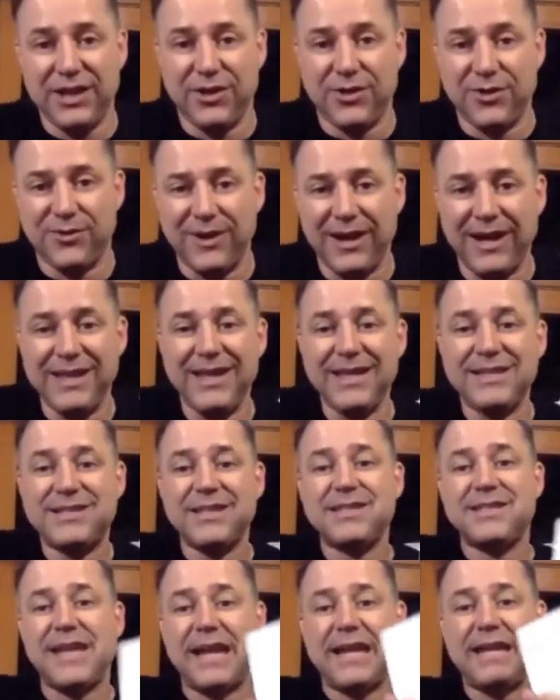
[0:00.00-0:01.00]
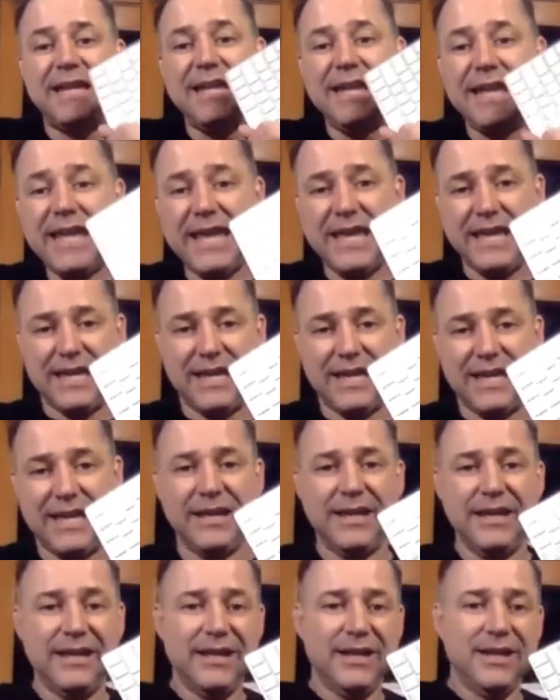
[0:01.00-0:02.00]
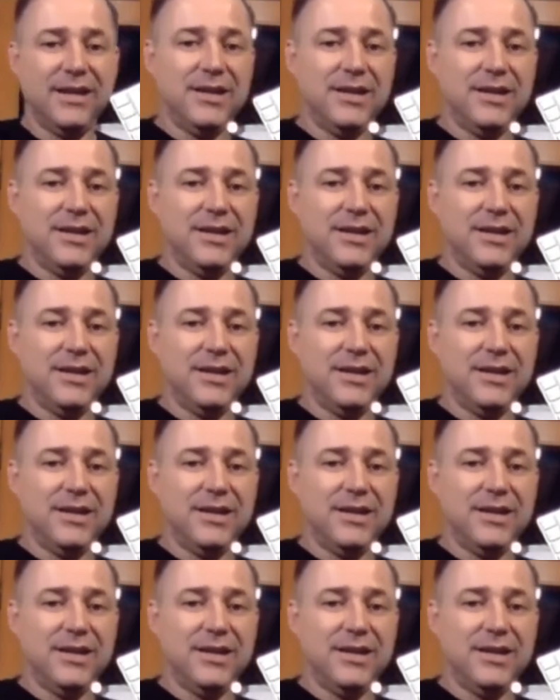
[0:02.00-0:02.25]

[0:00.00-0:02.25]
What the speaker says: It's a technique. So